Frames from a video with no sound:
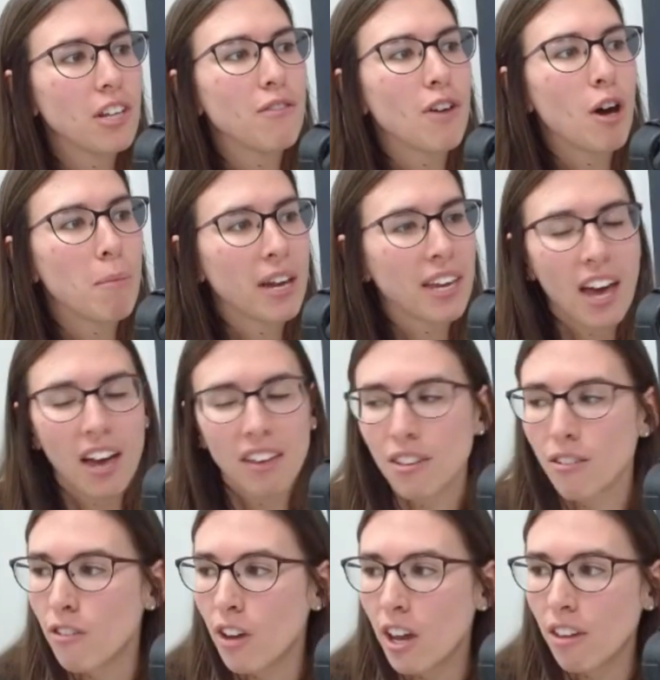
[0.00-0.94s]
live out my
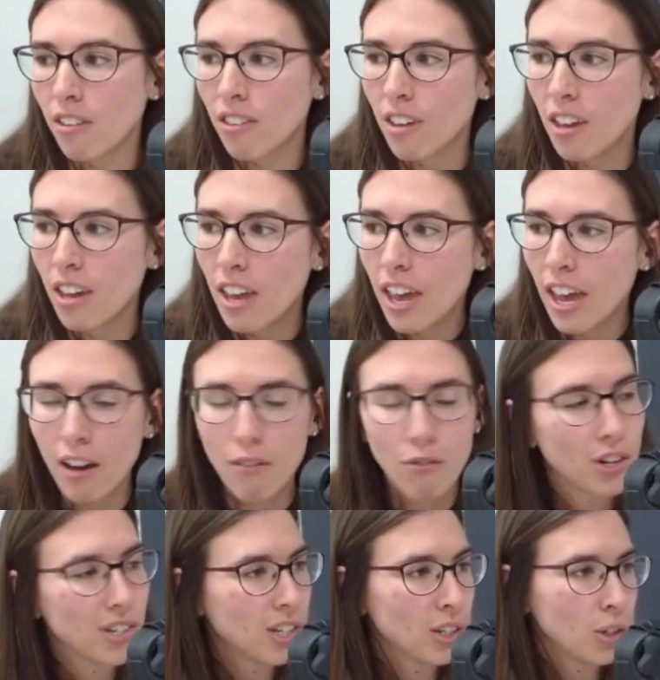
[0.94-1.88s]
Catholic faith
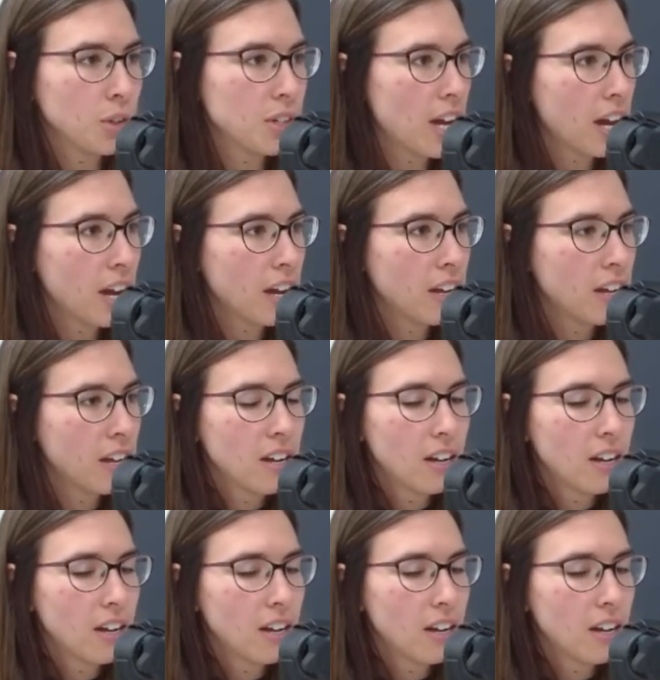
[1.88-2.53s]
every single day.